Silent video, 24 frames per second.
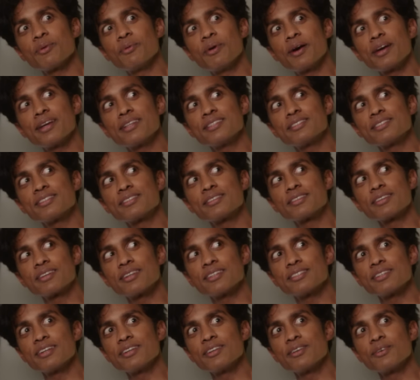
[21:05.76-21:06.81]
whites?
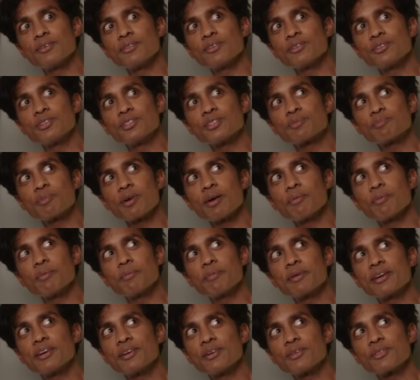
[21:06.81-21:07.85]
Because I know they're just
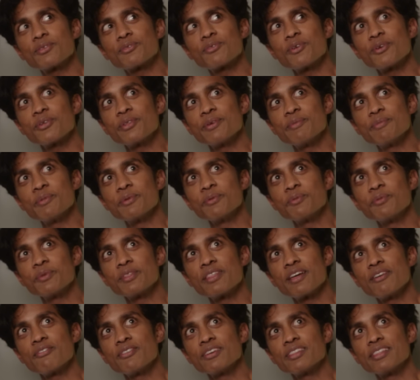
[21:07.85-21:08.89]
probably going to throw them in with
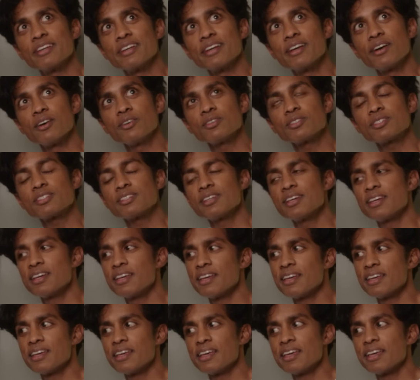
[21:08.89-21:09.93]
everything else.
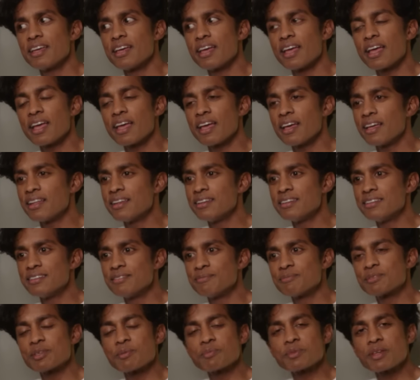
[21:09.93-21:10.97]
And
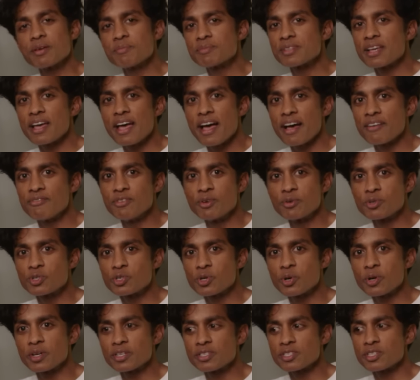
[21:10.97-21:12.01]
sometimes I have no
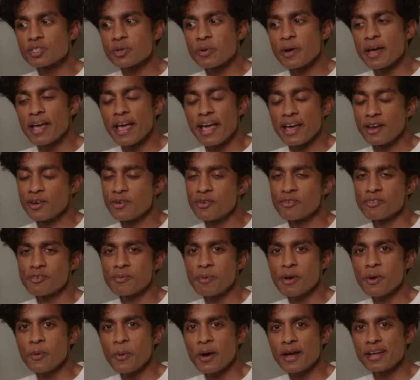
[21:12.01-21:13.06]
choice. So I hand over
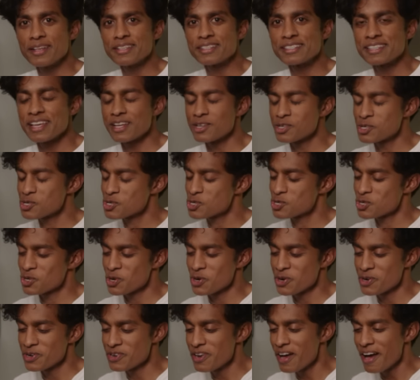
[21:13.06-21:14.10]
my whites, and
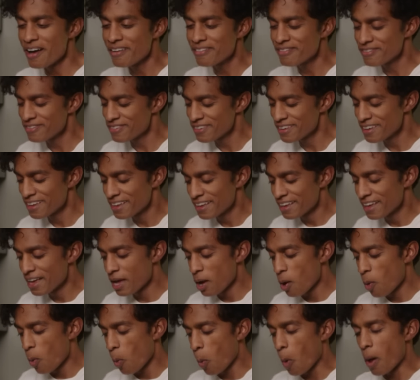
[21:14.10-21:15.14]
sure enough,
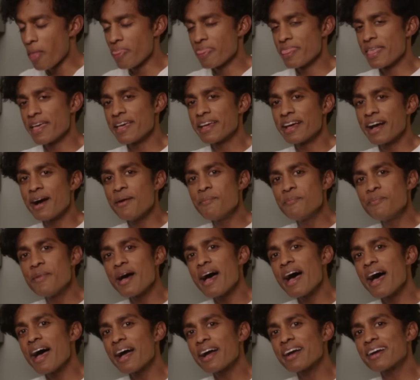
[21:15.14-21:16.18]
when they come
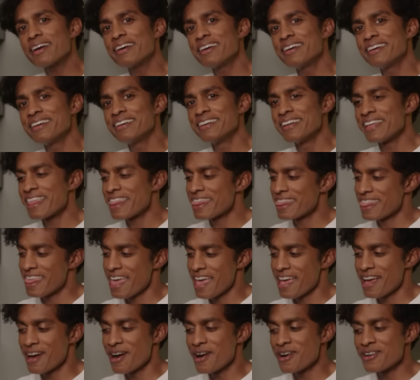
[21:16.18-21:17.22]
back,
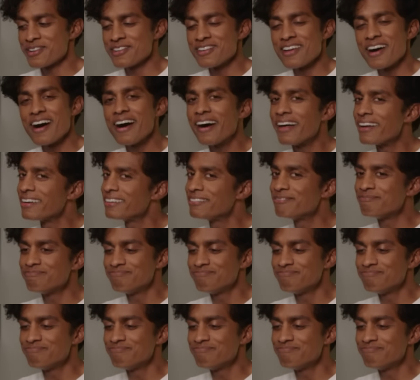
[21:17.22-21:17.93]
they're not